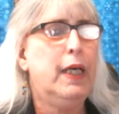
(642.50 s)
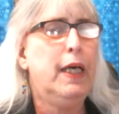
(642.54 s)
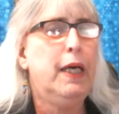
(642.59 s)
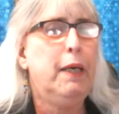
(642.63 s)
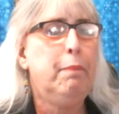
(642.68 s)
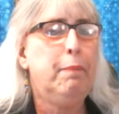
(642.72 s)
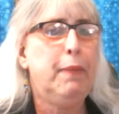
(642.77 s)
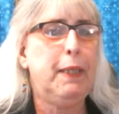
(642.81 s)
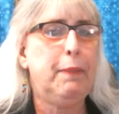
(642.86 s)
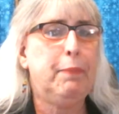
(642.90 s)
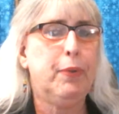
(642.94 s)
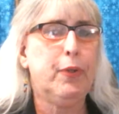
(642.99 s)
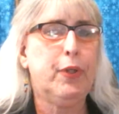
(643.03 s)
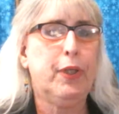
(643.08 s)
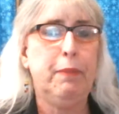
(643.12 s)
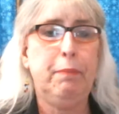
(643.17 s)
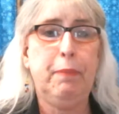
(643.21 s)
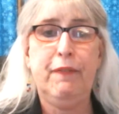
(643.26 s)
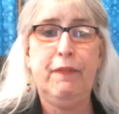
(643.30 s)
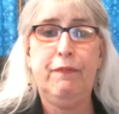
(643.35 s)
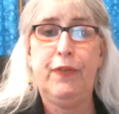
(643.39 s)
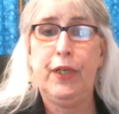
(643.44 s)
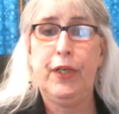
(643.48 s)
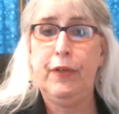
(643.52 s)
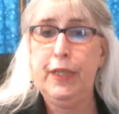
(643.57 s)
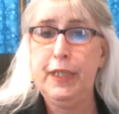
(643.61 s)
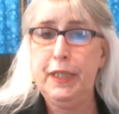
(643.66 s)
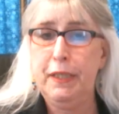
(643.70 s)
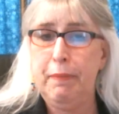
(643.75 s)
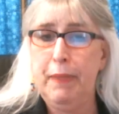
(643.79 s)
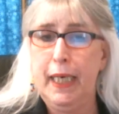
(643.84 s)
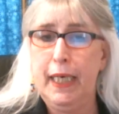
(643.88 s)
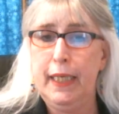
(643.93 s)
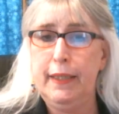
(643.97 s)
People could be very
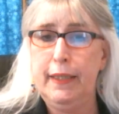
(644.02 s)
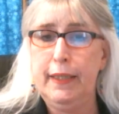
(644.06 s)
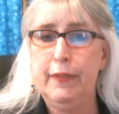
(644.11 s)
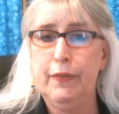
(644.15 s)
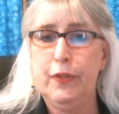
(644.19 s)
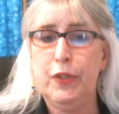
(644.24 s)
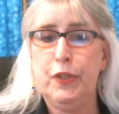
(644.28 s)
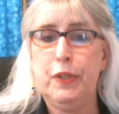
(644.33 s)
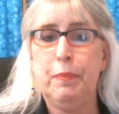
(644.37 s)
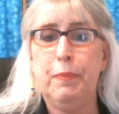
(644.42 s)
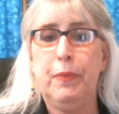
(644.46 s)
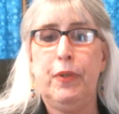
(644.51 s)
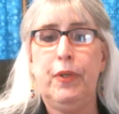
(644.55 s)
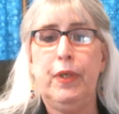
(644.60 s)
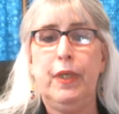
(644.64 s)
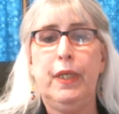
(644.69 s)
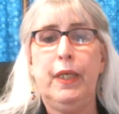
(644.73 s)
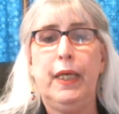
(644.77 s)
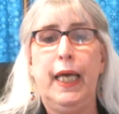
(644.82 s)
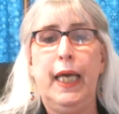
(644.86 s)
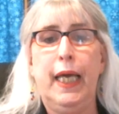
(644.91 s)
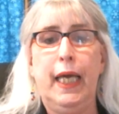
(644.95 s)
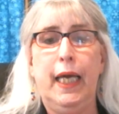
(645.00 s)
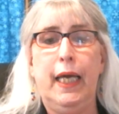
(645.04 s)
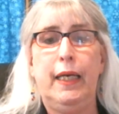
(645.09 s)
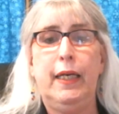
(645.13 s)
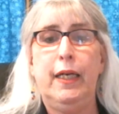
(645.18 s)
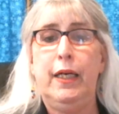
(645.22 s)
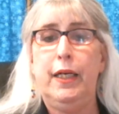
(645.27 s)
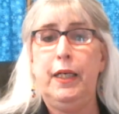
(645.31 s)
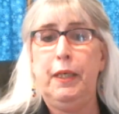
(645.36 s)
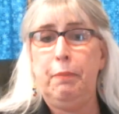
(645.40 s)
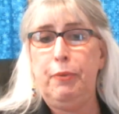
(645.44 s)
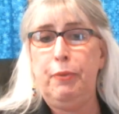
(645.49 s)
demanding this morning and
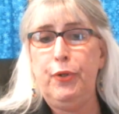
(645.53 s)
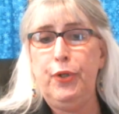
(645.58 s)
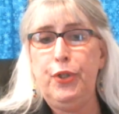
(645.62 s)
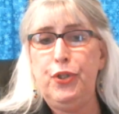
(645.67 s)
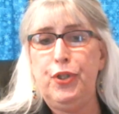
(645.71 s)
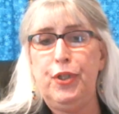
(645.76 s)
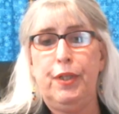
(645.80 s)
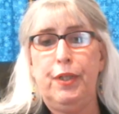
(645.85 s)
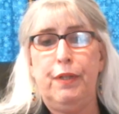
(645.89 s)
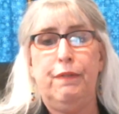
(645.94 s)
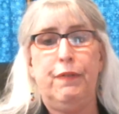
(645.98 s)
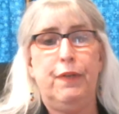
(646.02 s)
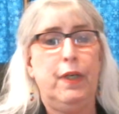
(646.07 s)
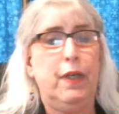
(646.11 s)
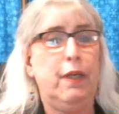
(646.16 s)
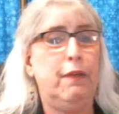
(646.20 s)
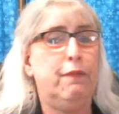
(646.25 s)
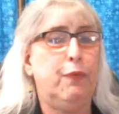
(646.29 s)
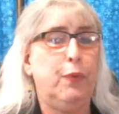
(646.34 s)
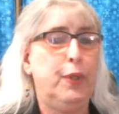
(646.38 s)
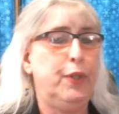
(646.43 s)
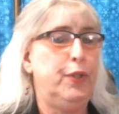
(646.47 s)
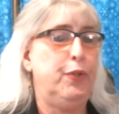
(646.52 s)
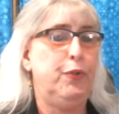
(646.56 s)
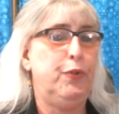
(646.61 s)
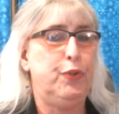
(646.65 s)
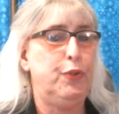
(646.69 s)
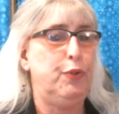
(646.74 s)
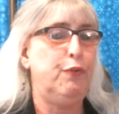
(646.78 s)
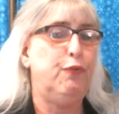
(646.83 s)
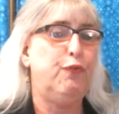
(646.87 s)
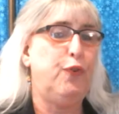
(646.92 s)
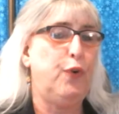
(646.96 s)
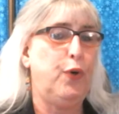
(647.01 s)
unappreciative of what you
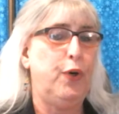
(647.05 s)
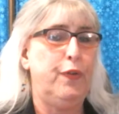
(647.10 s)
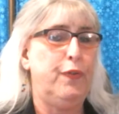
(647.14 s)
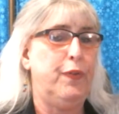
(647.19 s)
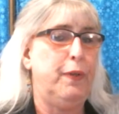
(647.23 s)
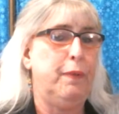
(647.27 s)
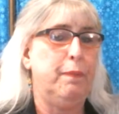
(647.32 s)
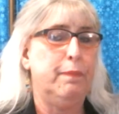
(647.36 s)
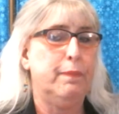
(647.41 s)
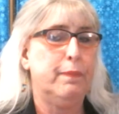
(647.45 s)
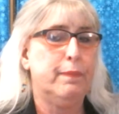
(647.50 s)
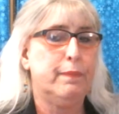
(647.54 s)
do for them.